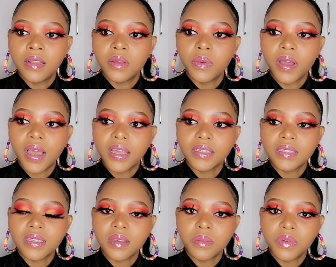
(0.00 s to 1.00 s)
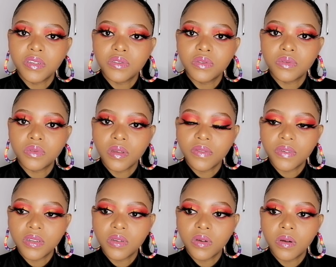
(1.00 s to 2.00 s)
they were asking me to do a
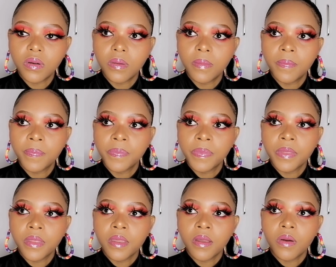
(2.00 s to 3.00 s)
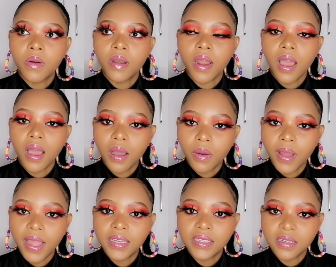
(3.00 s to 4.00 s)
video on how
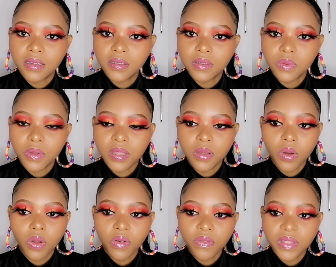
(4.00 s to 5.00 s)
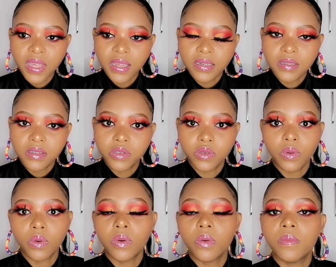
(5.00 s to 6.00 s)
i dealt with all of that
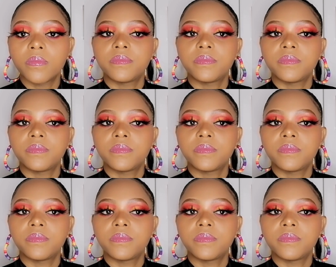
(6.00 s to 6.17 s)
so